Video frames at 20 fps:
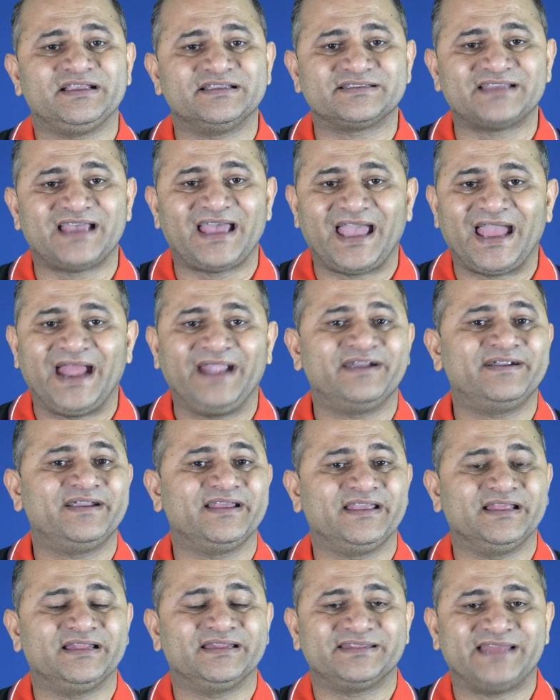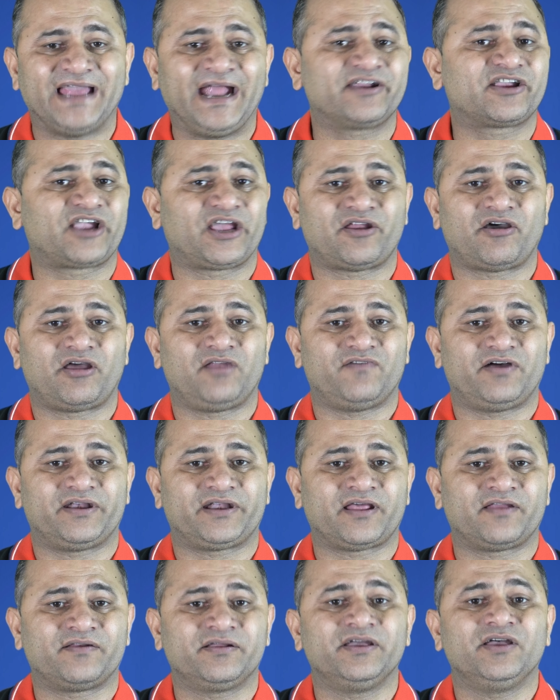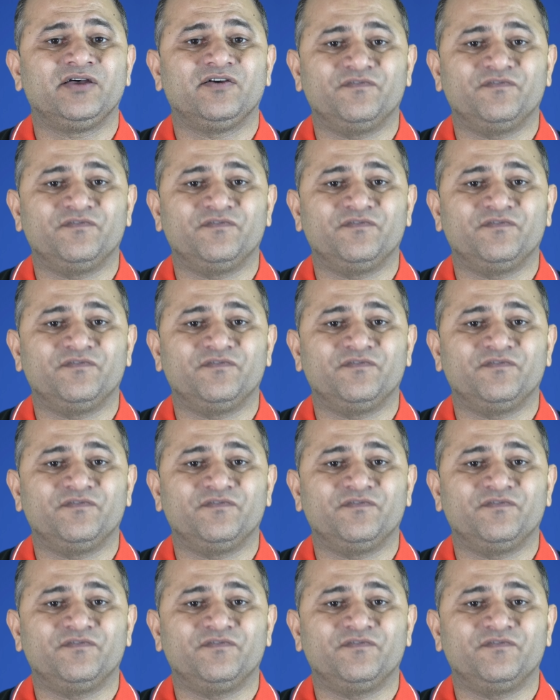is added in that canal water